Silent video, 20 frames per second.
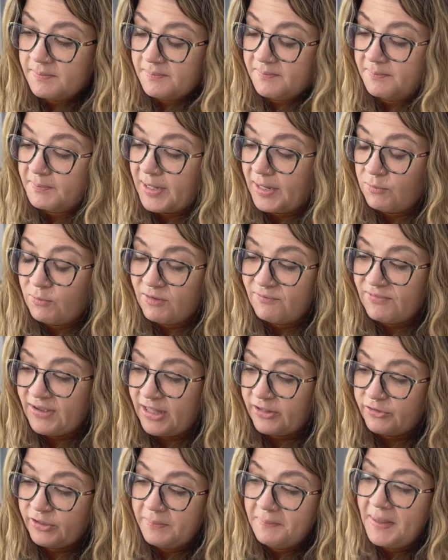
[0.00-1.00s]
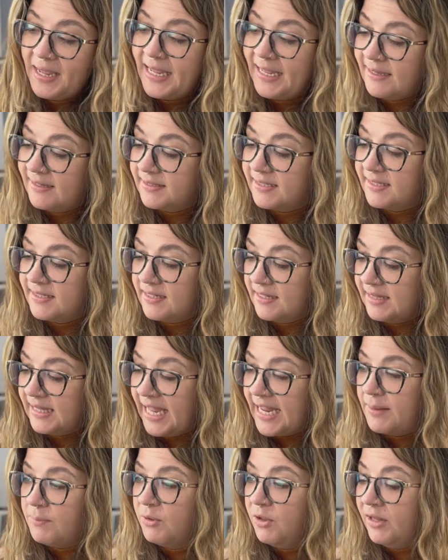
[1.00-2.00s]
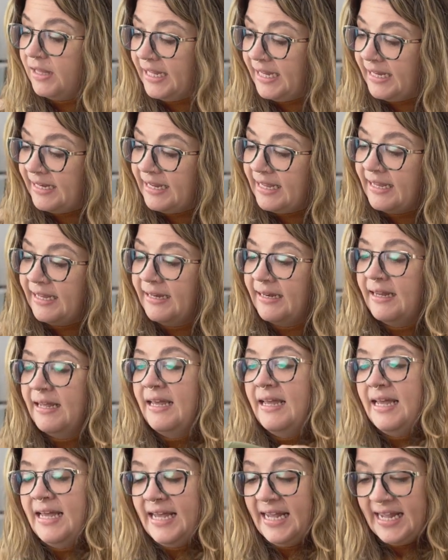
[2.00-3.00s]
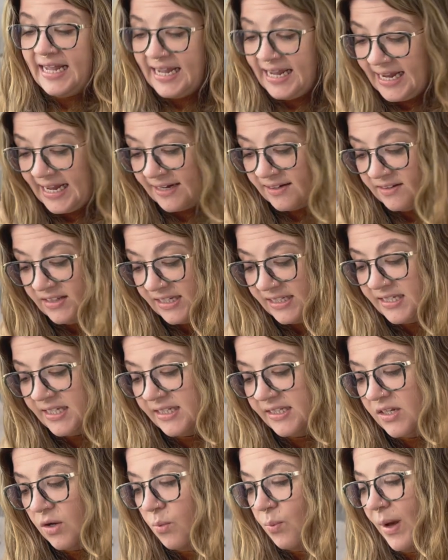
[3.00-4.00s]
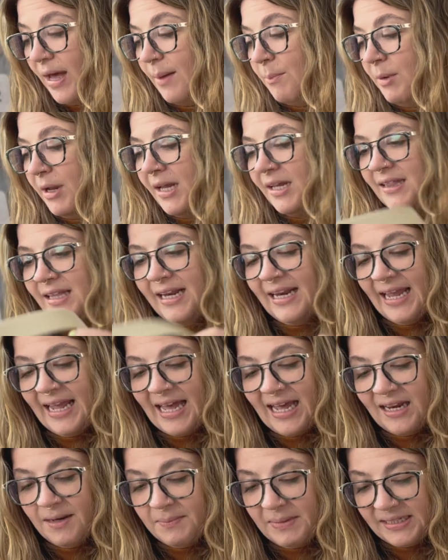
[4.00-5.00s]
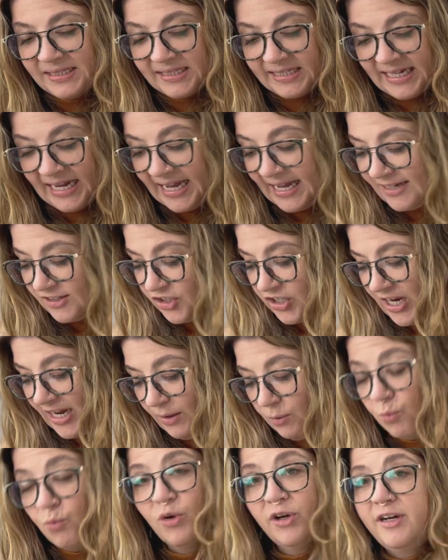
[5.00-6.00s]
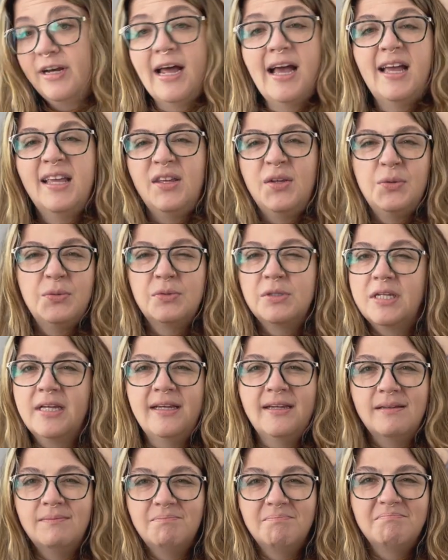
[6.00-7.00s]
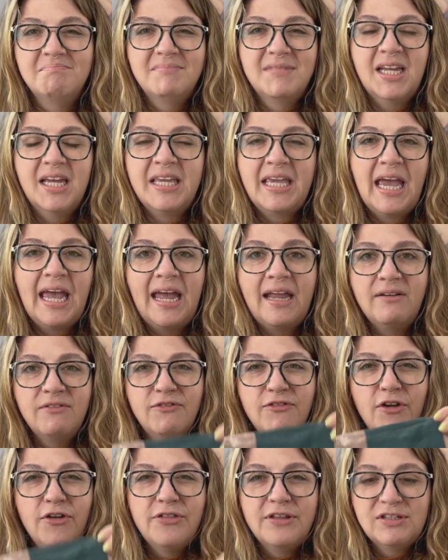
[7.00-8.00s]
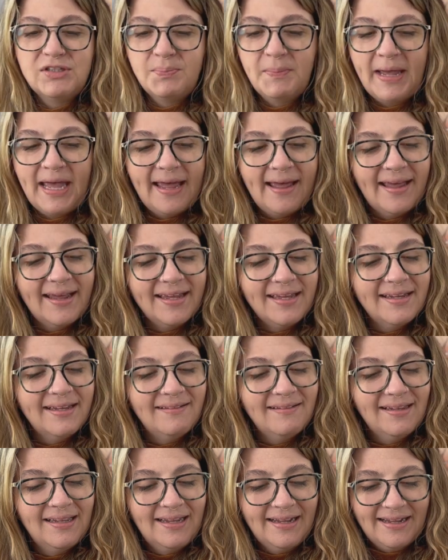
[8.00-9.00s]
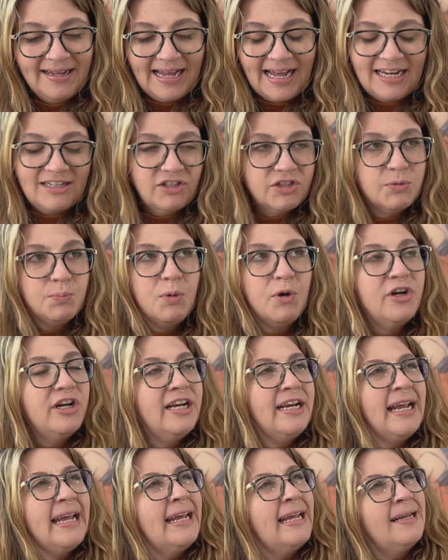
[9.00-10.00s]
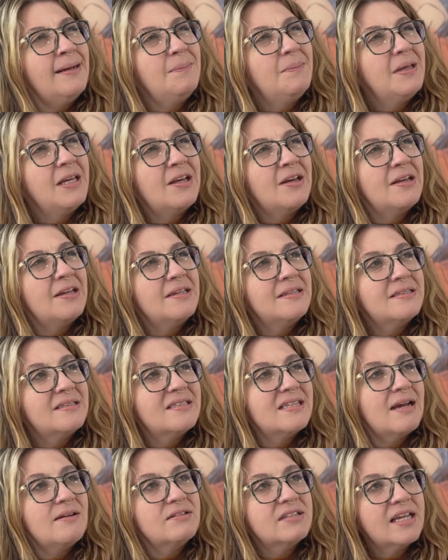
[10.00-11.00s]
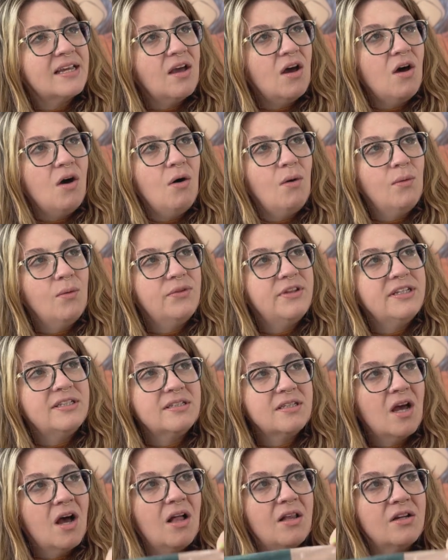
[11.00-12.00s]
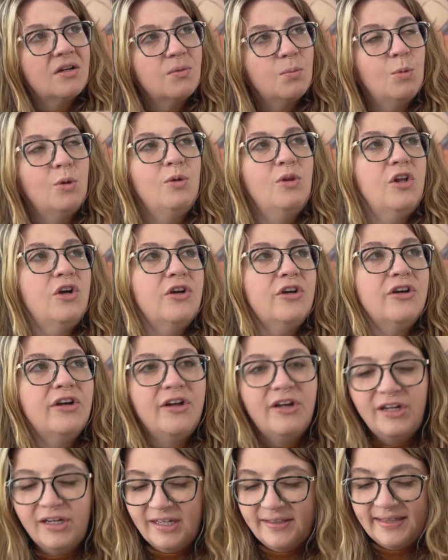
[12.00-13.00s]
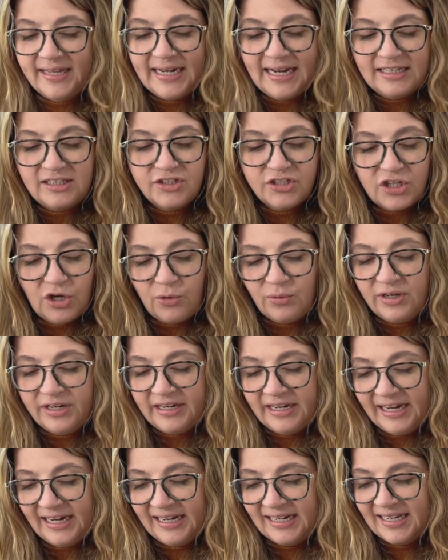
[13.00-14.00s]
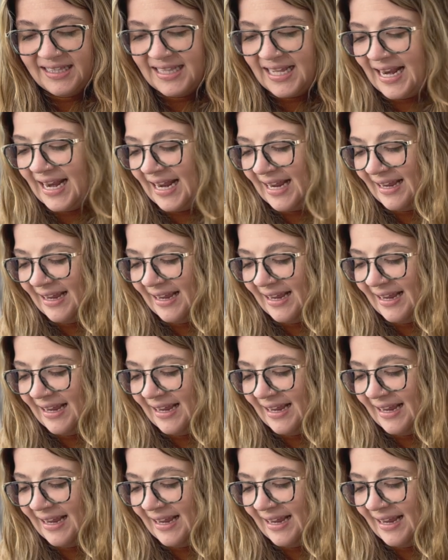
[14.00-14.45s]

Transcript: my What Valerie Makes label in it. And this is a webbing that I had in my stash. I would not use it again for this bag. I just put it in because I was like, oh, this color will look good. And then I sewed it in, and then